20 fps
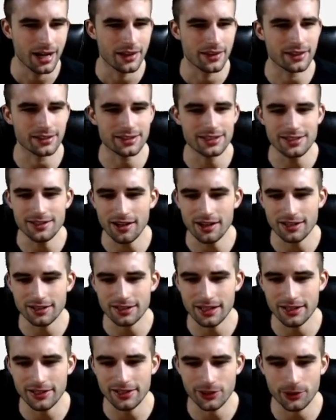The Seahawks
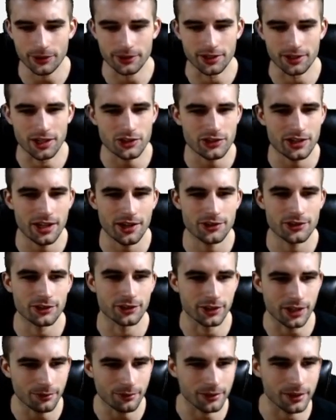tend to score touchdowns, so
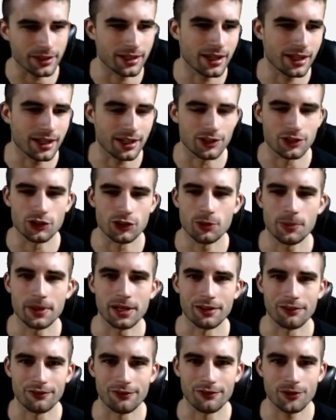they're not really kicking too
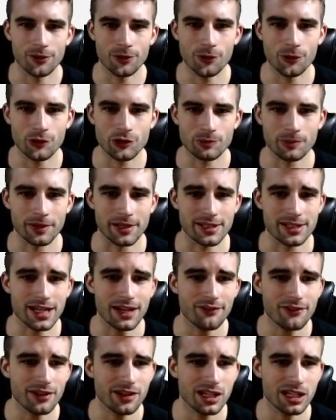many field goals, but he's
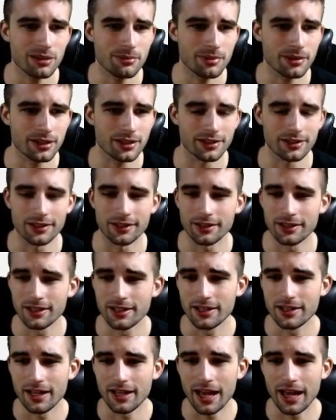definitely going to be in,
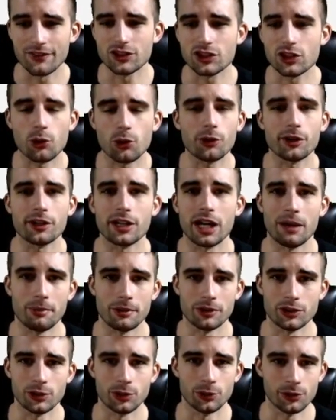have scoring
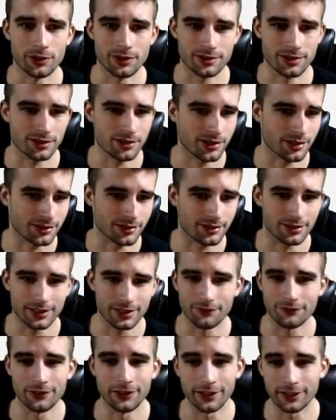opportunities. It's just
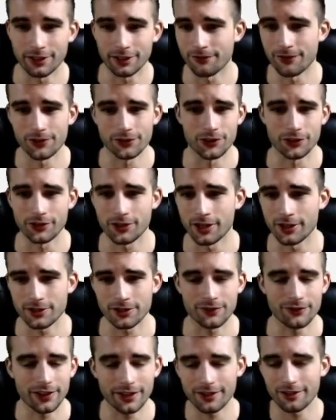if they convert their touch,
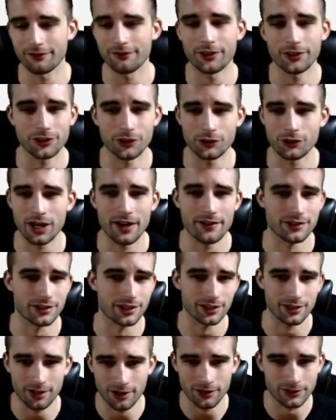if they convert their drives into
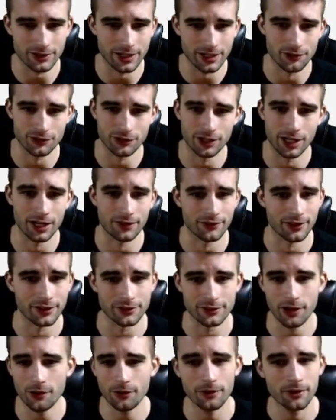touchdowns or not. If they
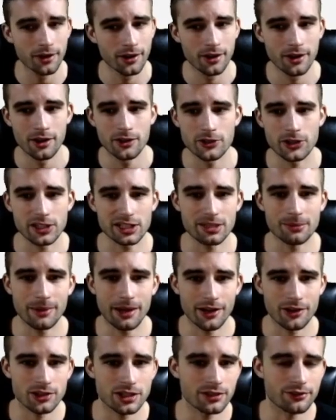don't, Jason
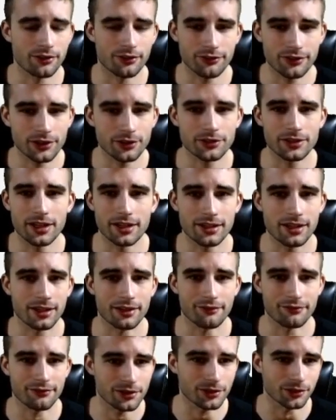Myers should have a field day
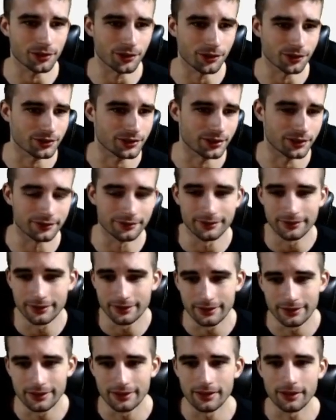kicking field goals. So,
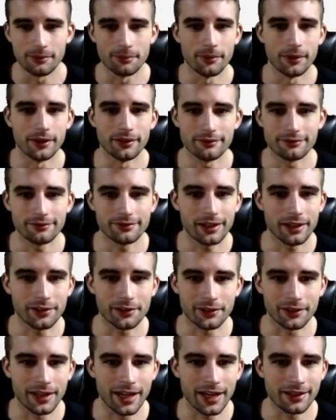but other
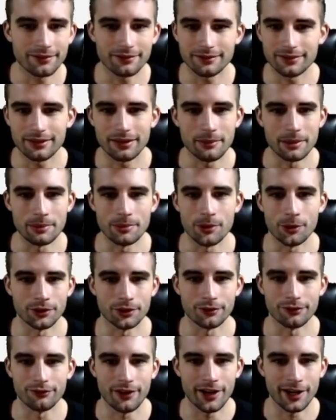than that, I mean, both
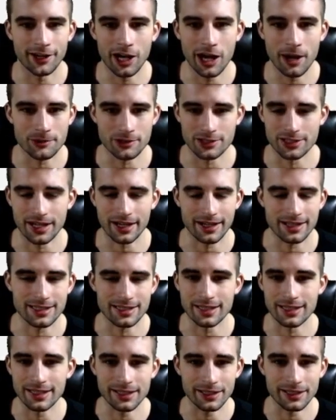are fine options. I could
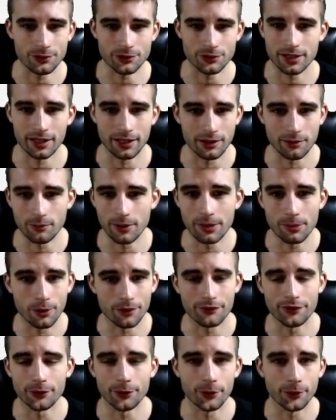see the Eagles kicking way more
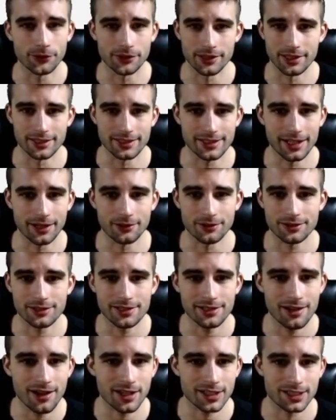field goals than the Seattle
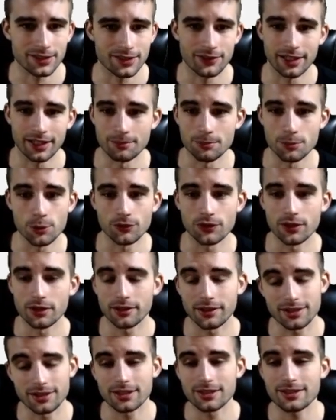Seahawks if they can move,
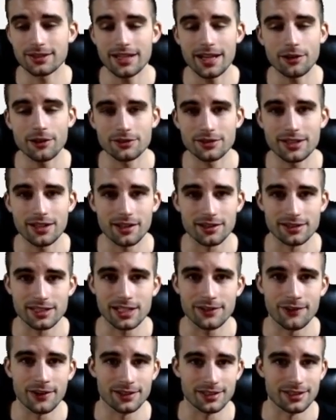because the Seattle Seahawks
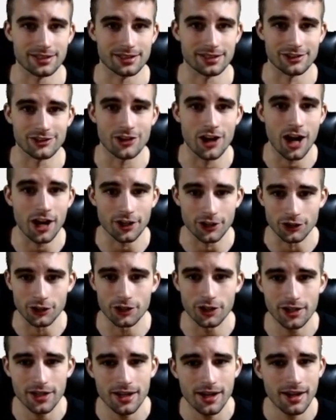defense is not
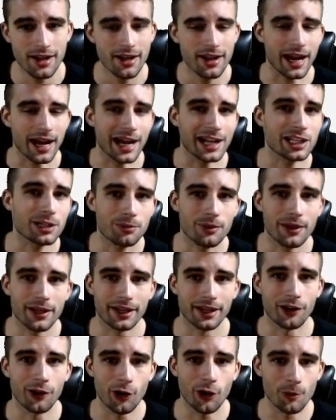good, and they're playing
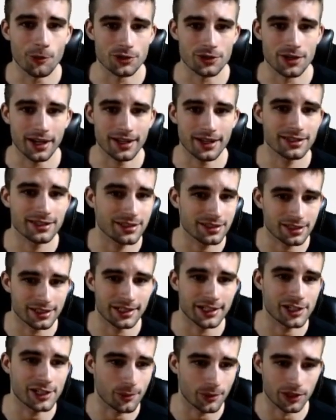at home, so I could see a
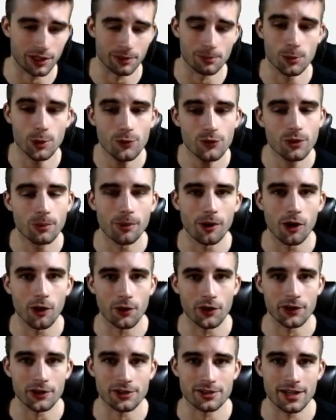scenario where they move the ball,
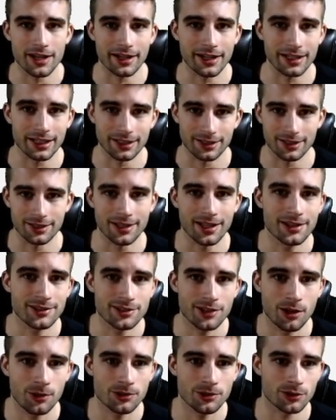they're just not getting into the end
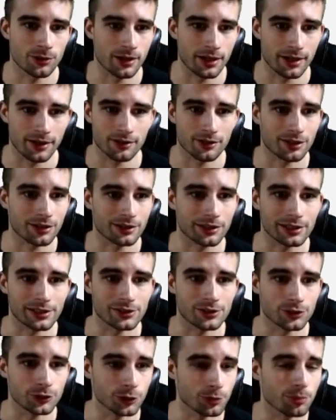zone, so that could
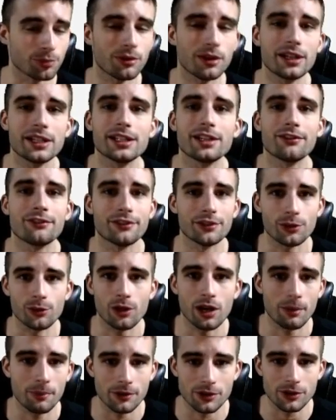lead to plenty of field
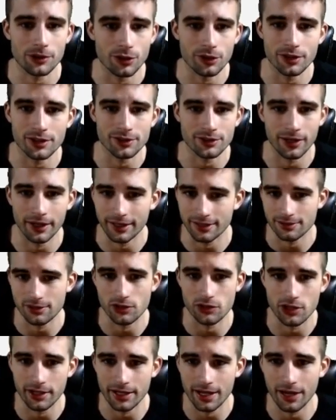goal opportunities. So I could see
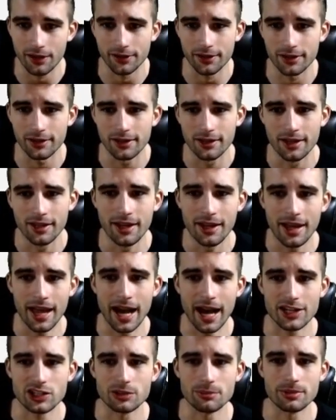Jake Elliott
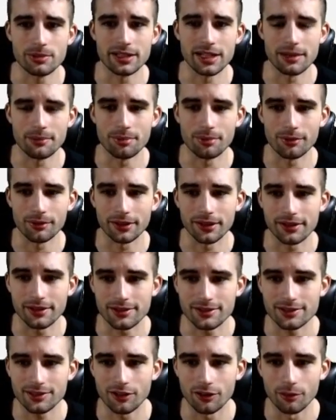actually being a pretty
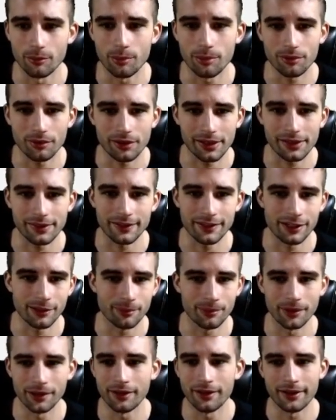solid play there,
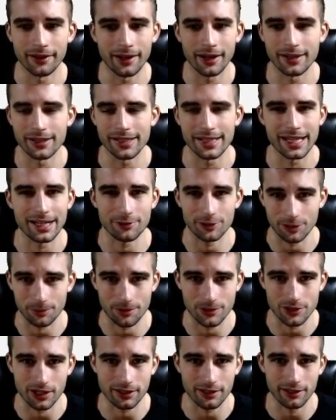but again, you can't really
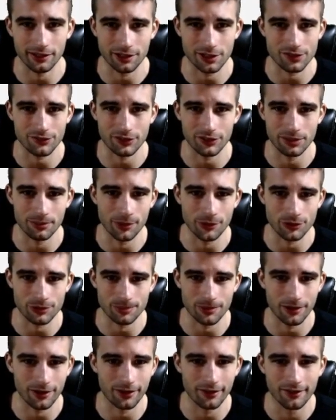project kickers for the most
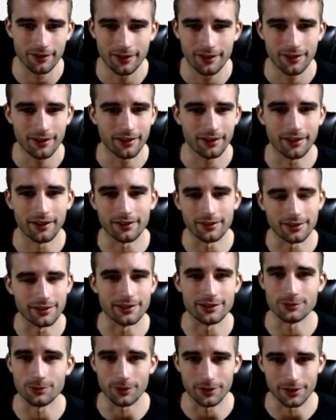part, and it
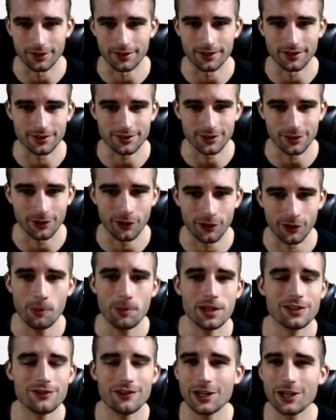is what it is. So I hope
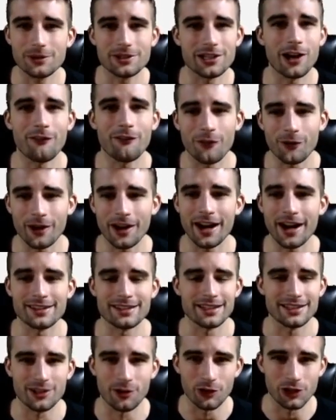this video was helpful, guys.
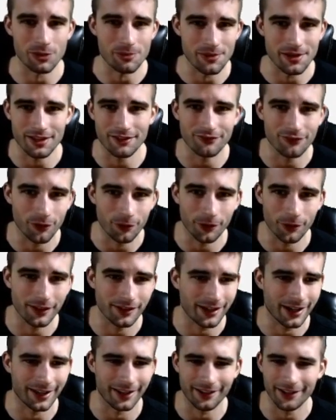That's going to be it for
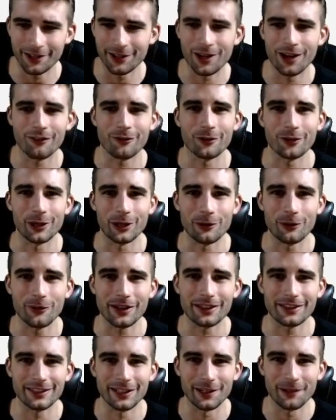it. Kind of cut it off really
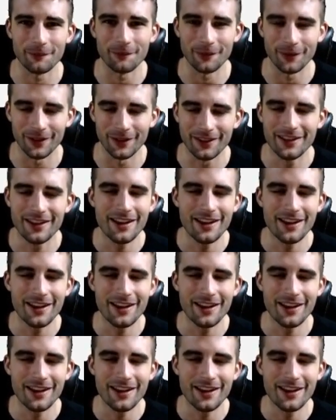quick there, but